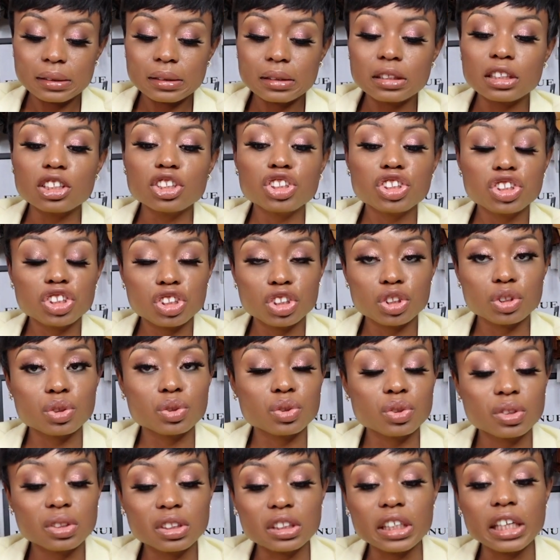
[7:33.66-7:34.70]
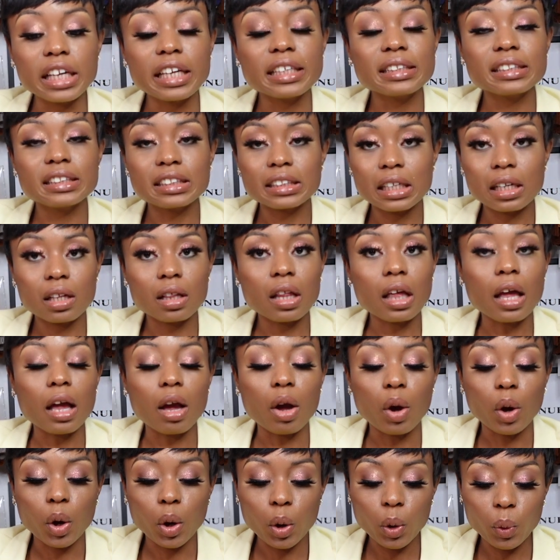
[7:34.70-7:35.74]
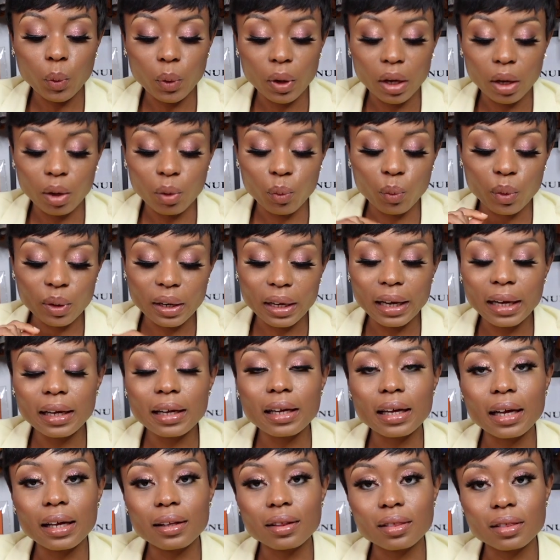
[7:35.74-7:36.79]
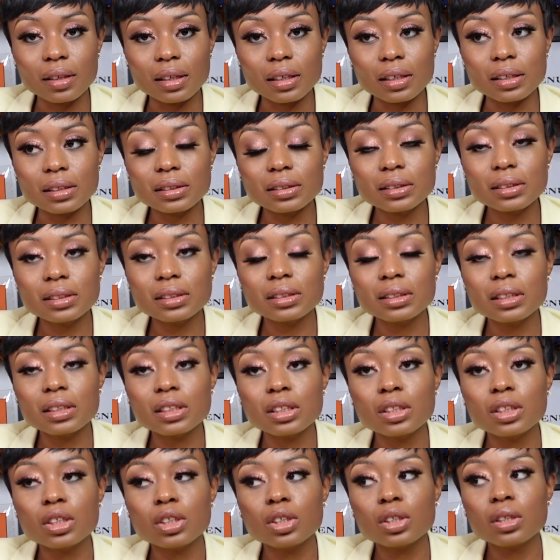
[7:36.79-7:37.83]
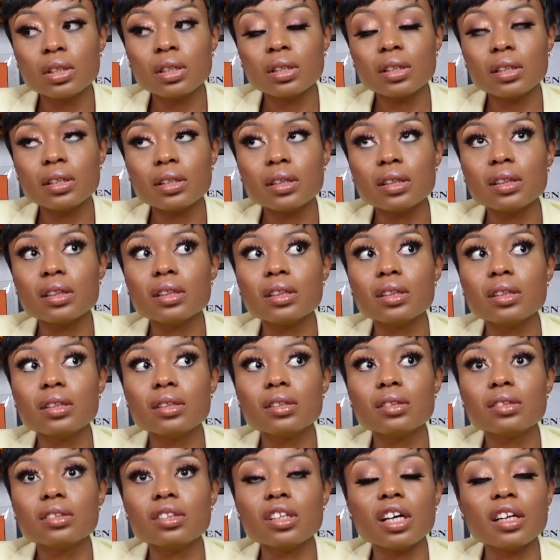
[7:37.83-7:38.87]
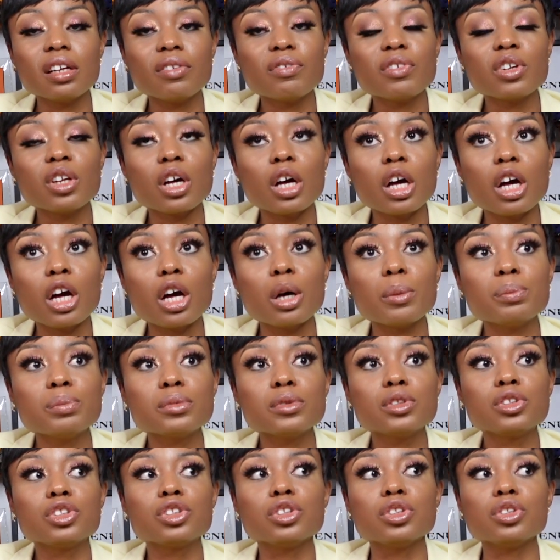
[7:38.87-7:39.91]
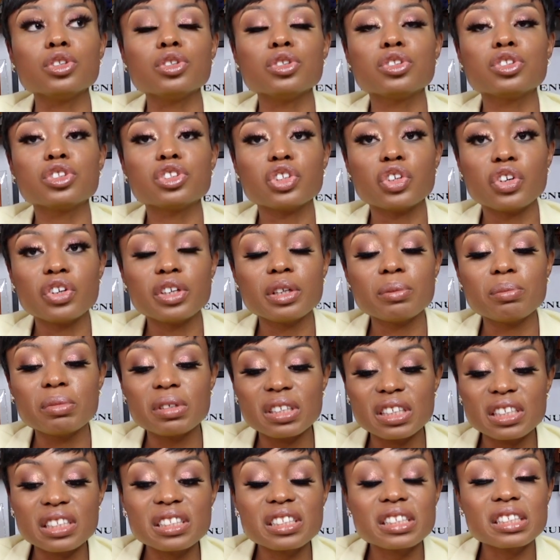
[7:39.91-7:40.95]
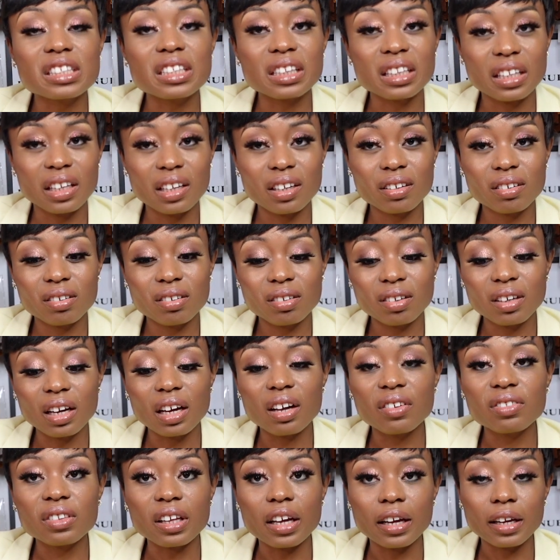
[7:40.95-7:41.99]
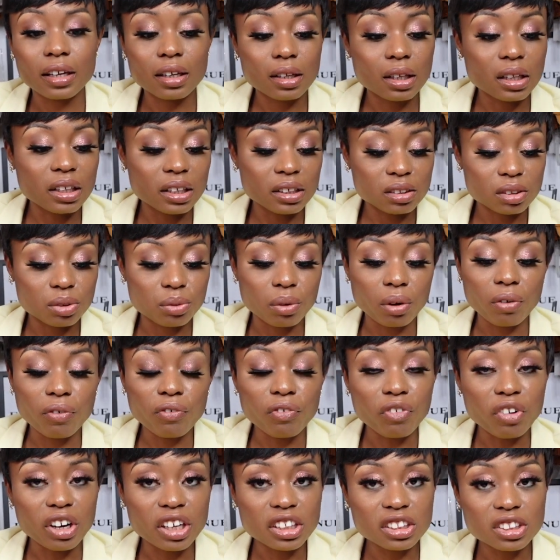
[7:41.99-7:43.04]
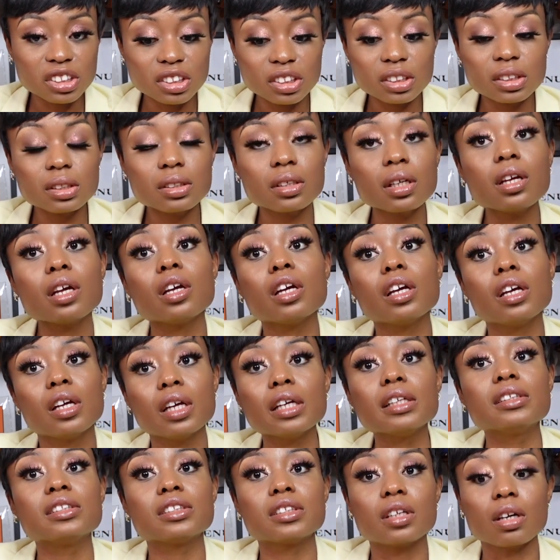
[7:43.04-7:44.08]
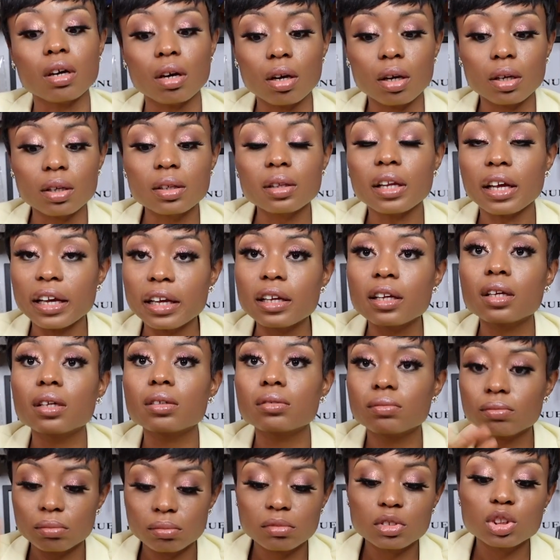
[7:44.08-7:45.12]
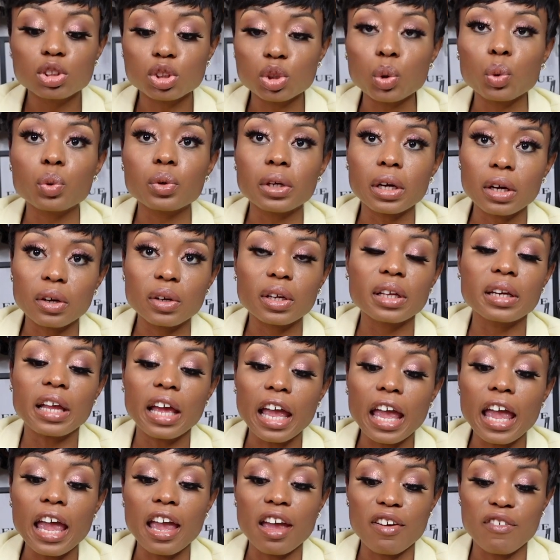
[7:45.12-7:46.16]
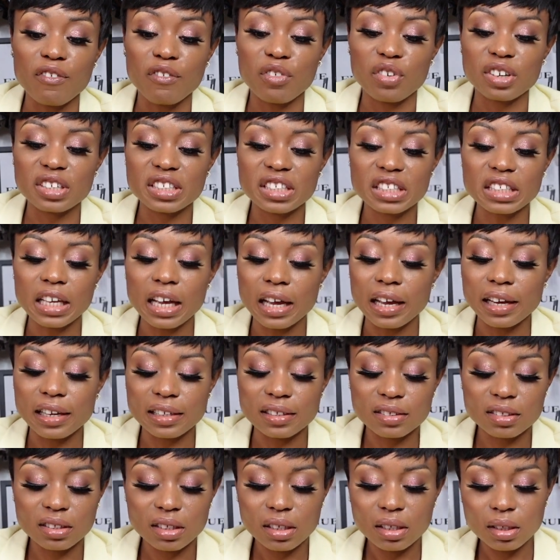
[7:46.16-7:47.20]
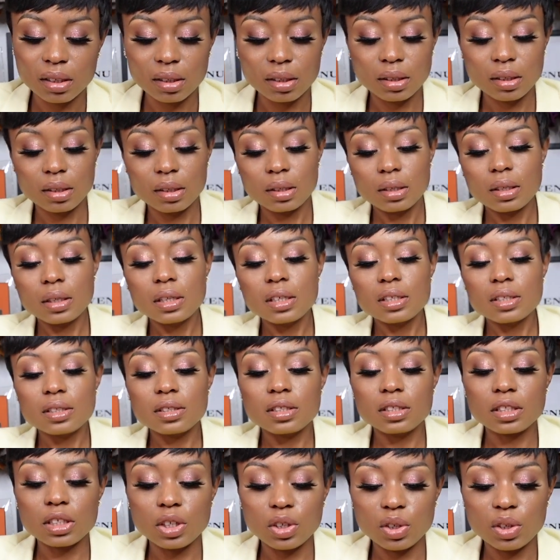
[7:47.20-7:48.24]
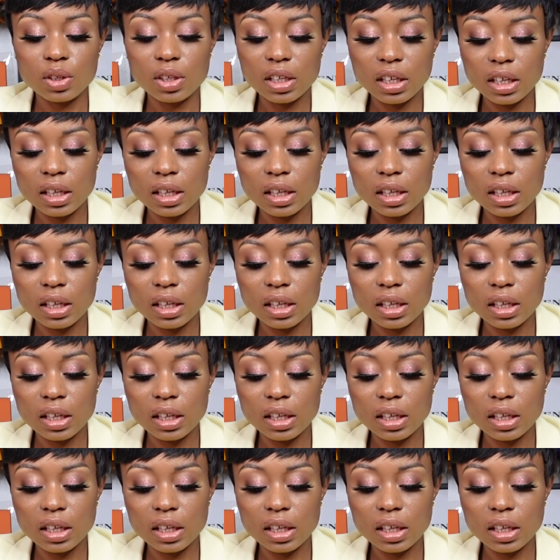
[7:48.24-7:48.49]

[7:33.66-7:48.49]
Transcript: these shoes, they sell out quick. When I got this, not even up to 30 minutes later, after I click to refresh, it's gone. Like, sold out in every size. So